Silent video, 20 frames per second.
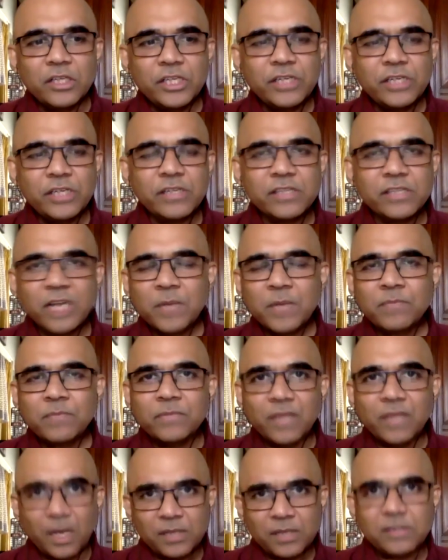
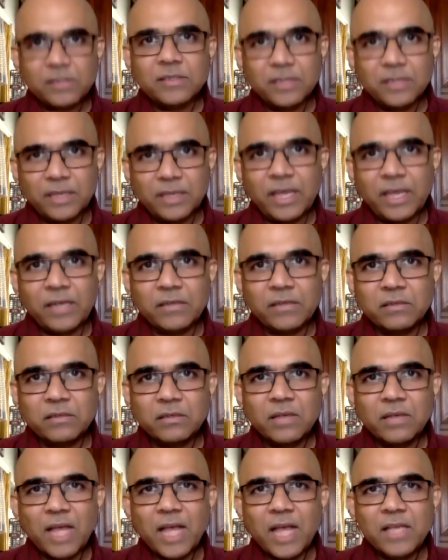described Das, the
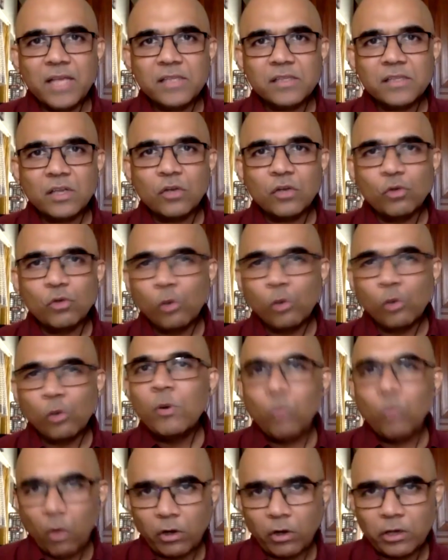character, as a
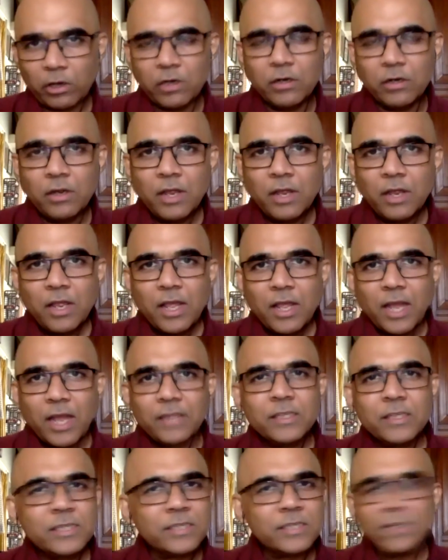noble warrior.
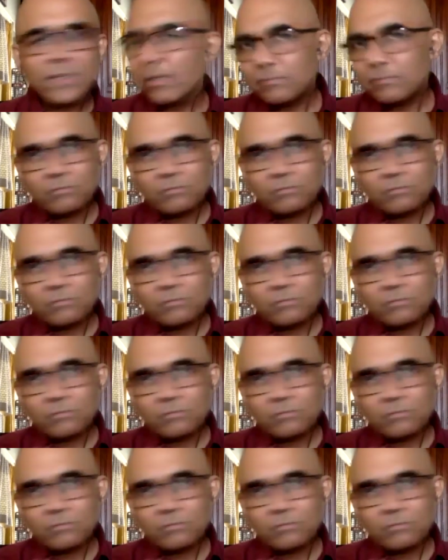And then she said,